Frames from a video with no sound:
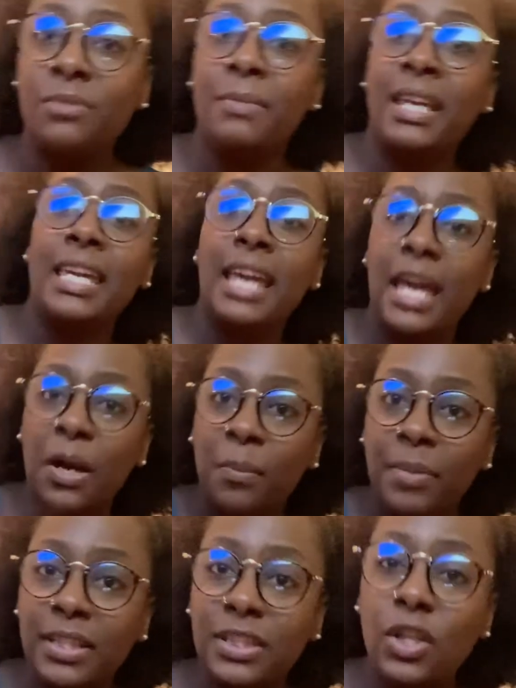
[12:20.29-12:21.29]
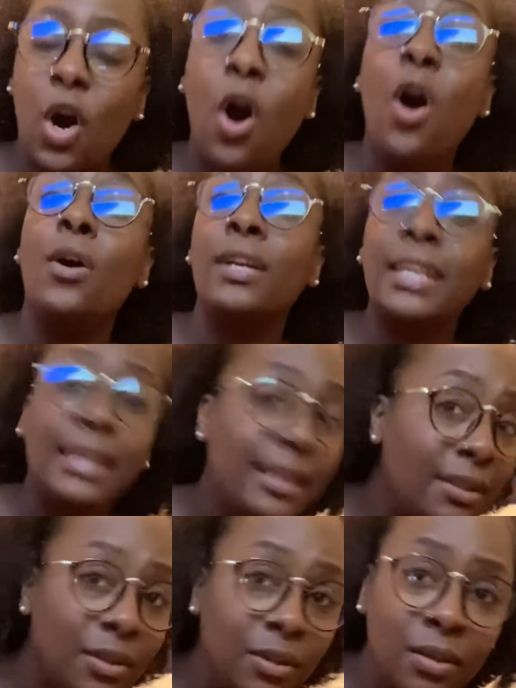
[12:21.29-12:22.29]
May He help us all
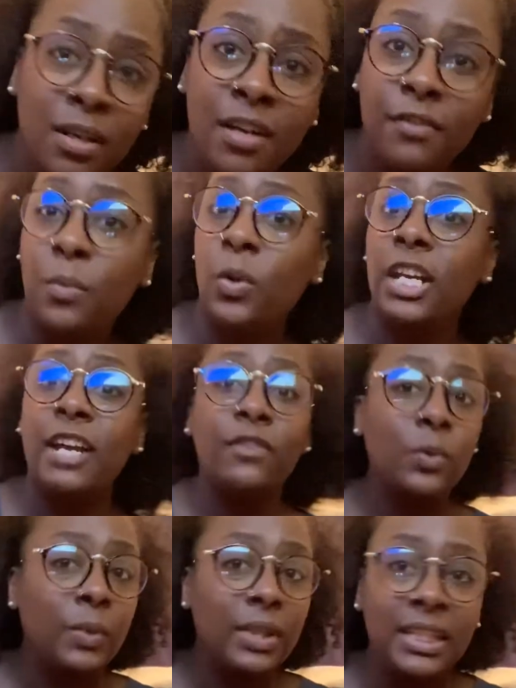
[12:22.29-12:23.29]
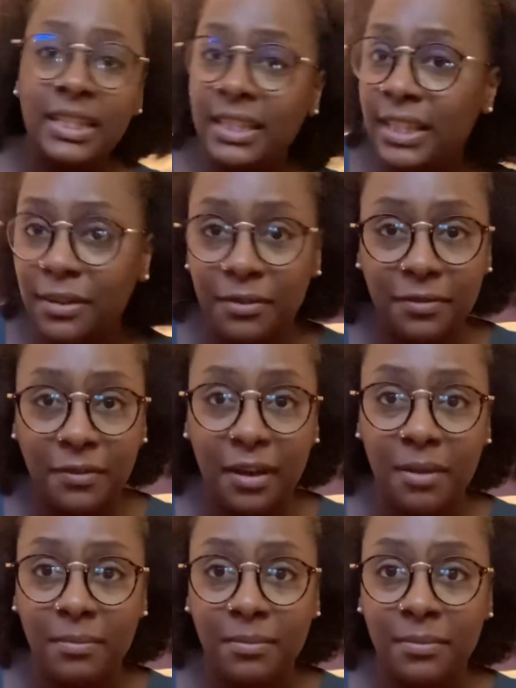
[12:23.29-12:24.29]
heal from whatever we need to heal
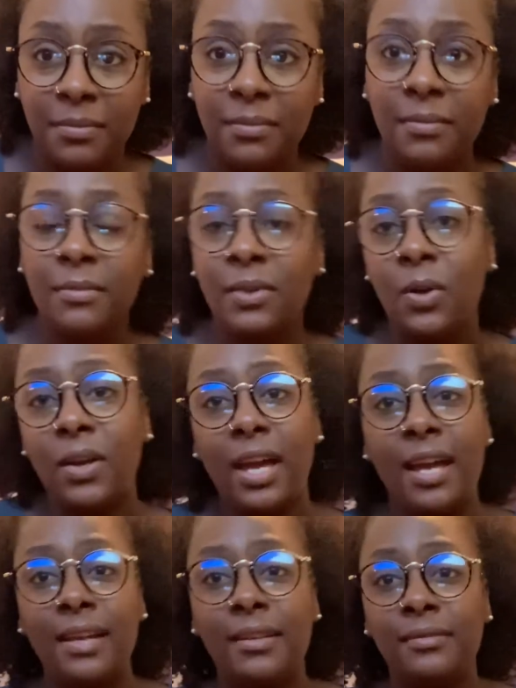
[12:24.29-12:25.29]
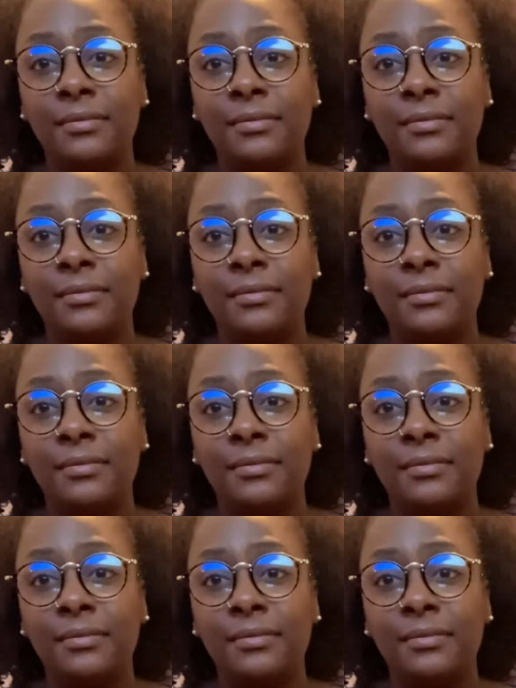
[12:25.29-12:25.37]
from. Okay?